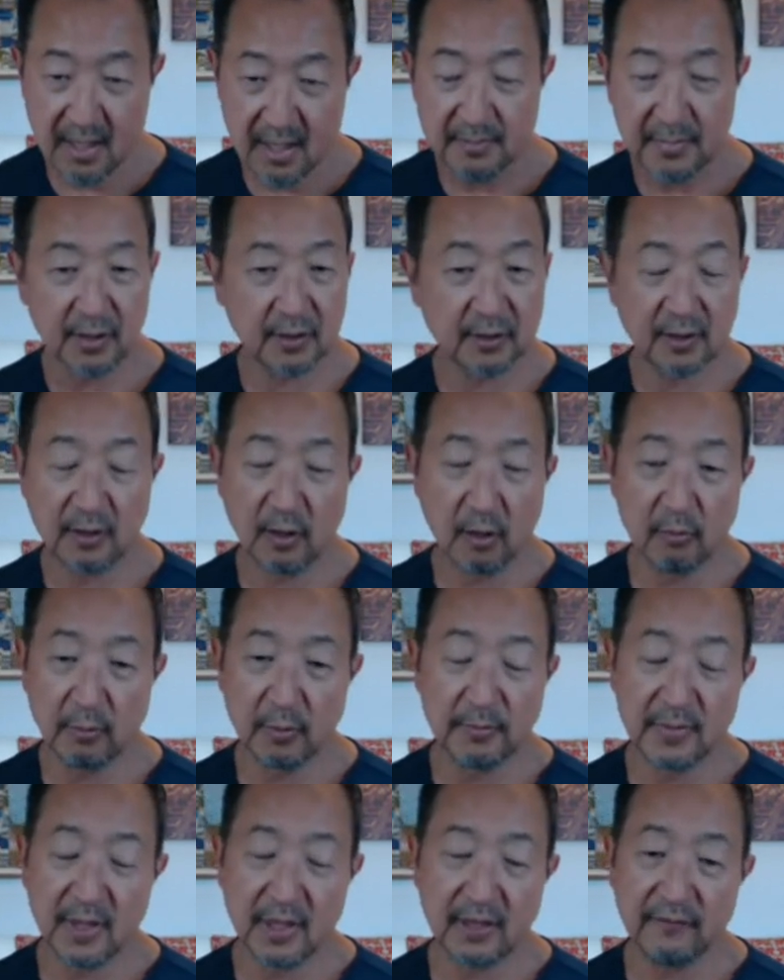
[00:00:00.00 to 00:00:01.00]
but the
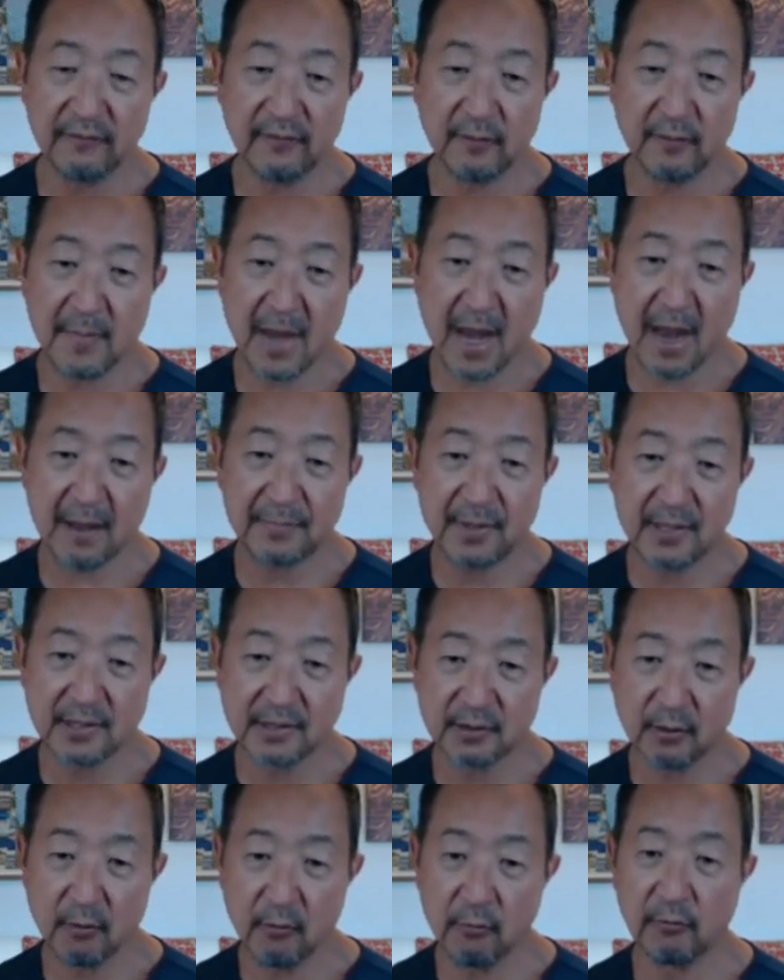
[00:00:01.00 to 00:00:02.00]
global Meaningful Map
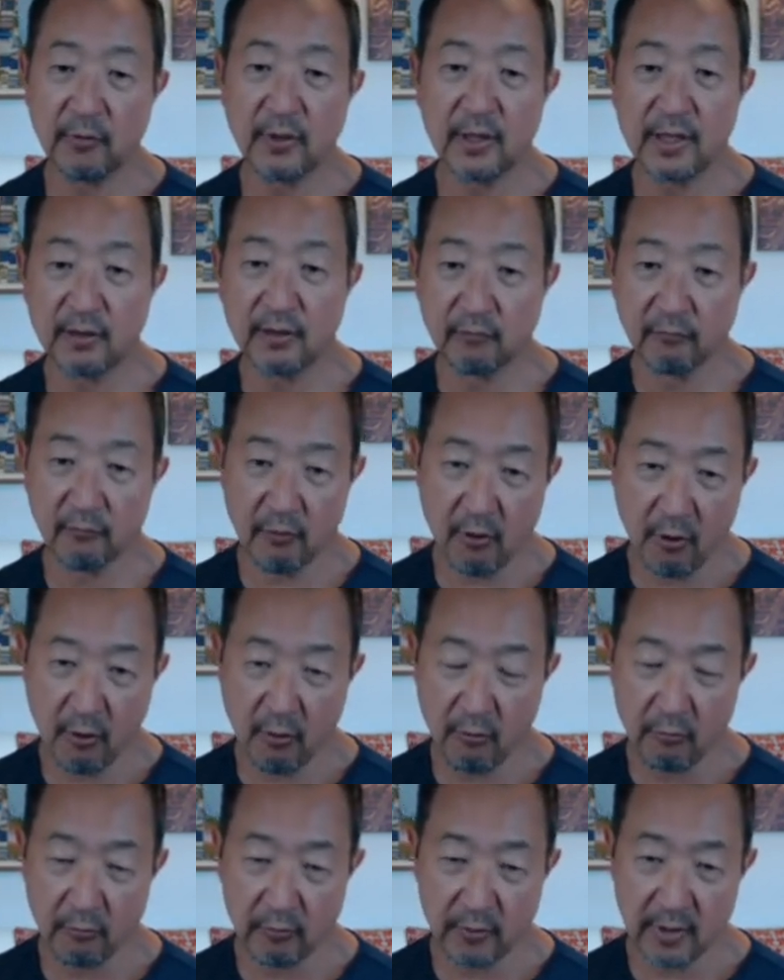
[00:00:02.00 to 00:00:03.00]
has only
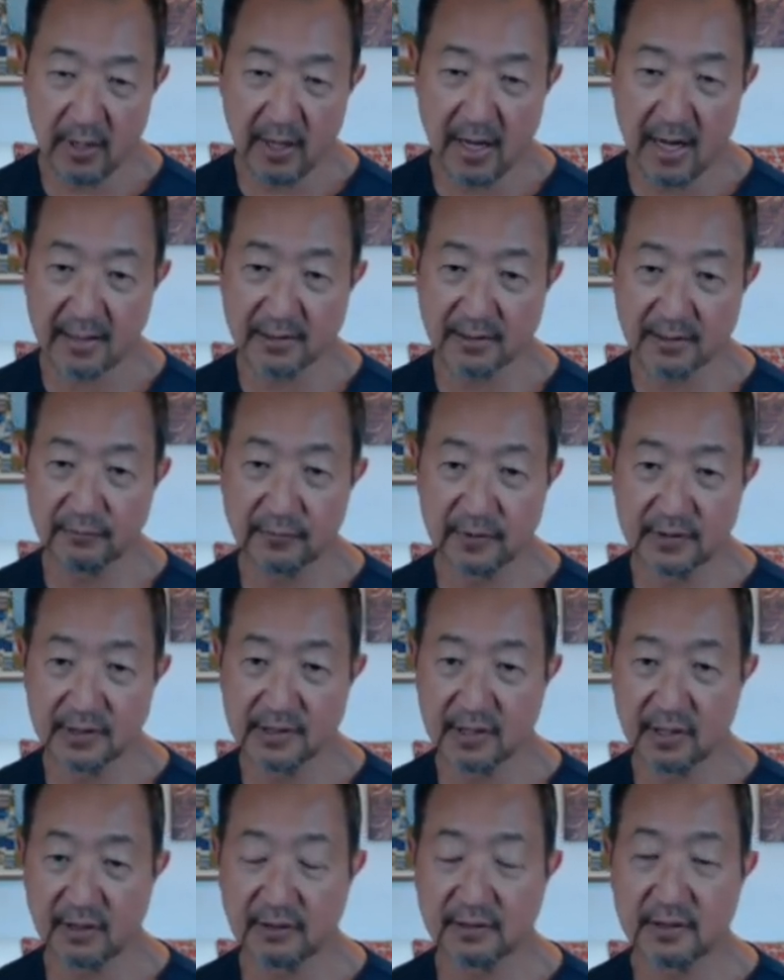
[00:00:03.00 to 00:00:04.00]
grown as a
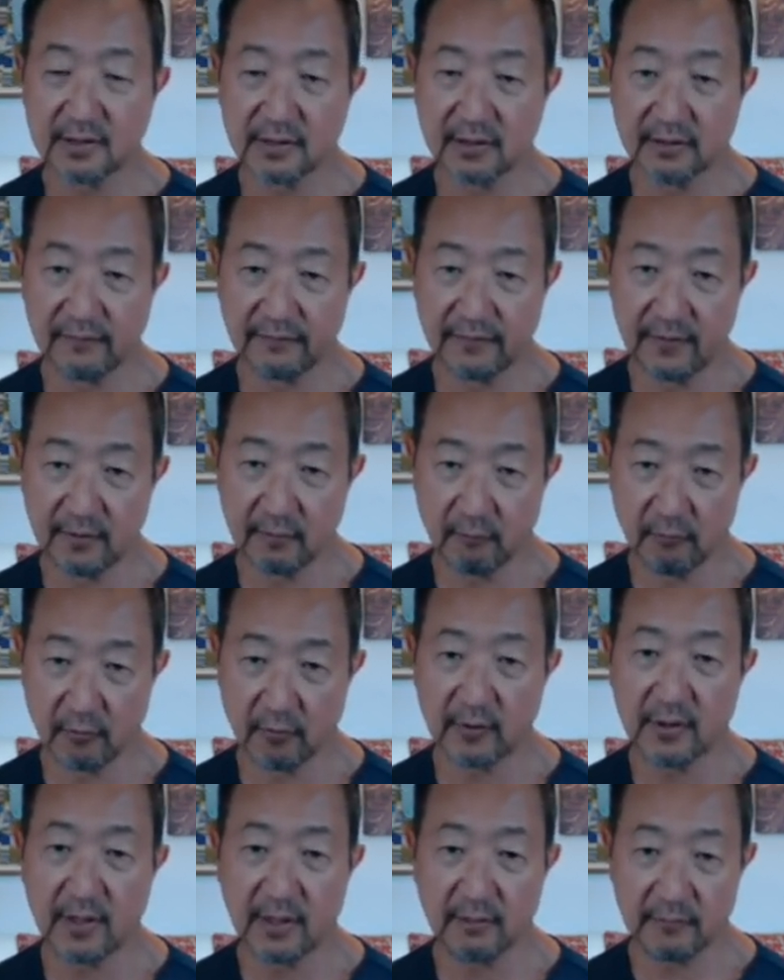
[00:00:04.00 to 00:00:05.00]
result of the
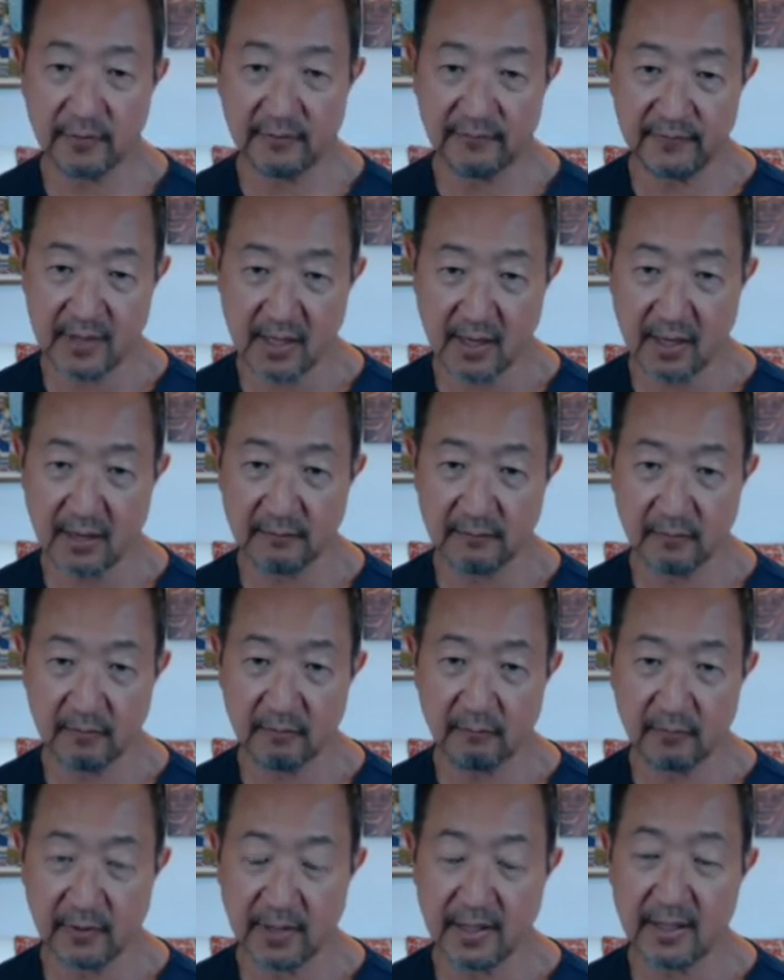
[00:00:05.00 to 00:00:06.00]
work that we've done
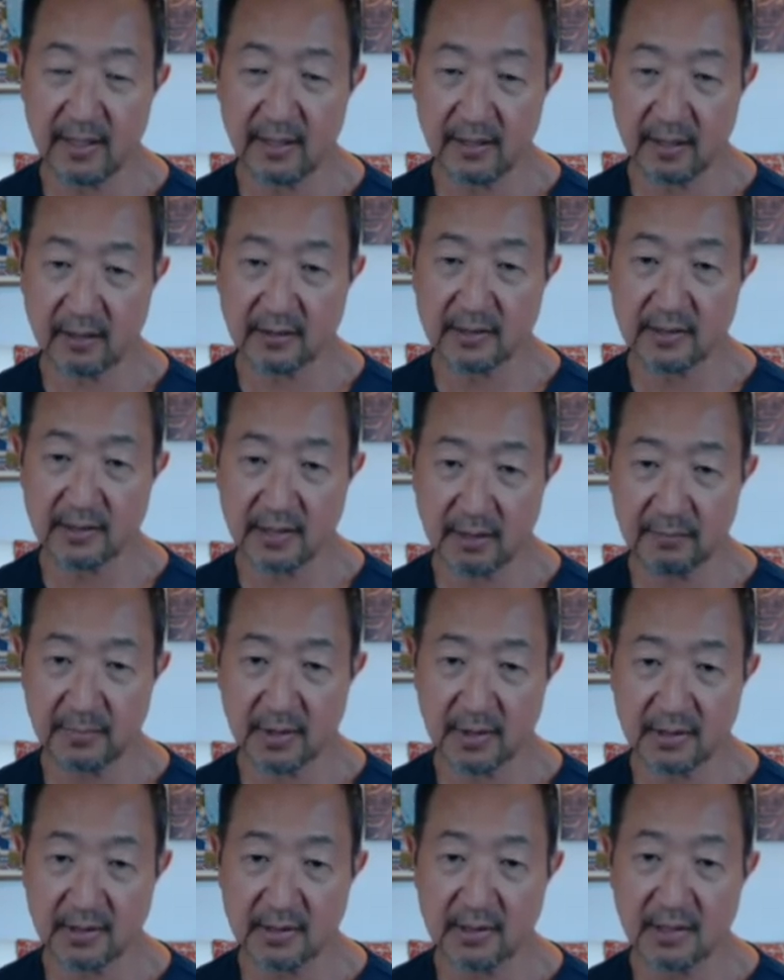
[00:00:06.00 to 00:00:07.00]
within our
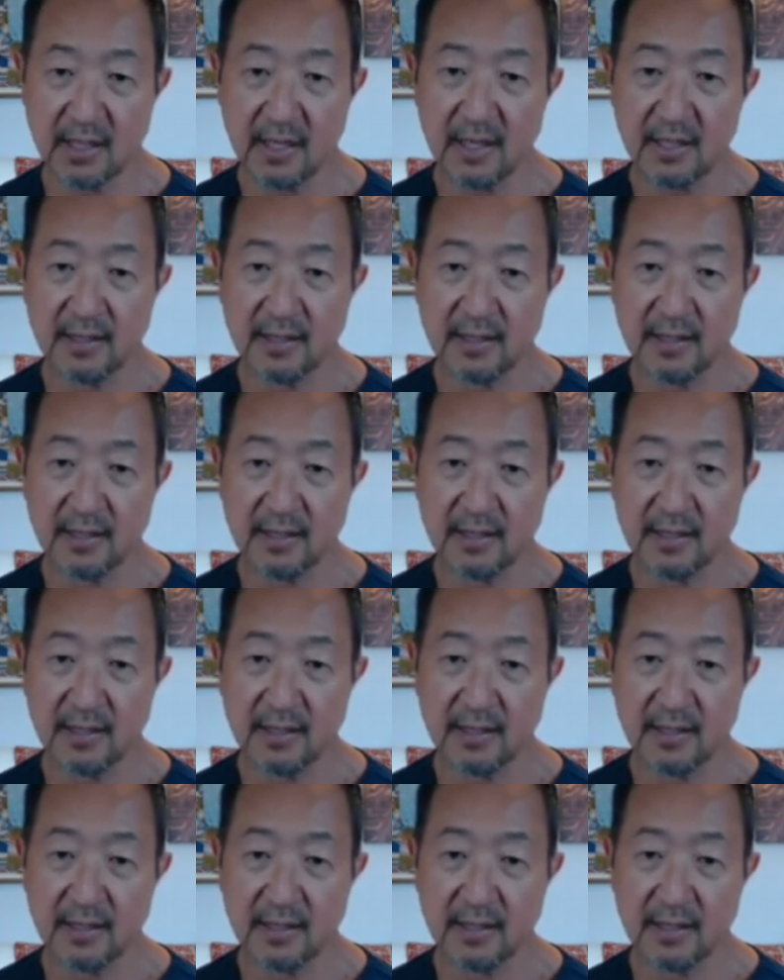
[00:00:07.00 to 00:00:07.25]
summits.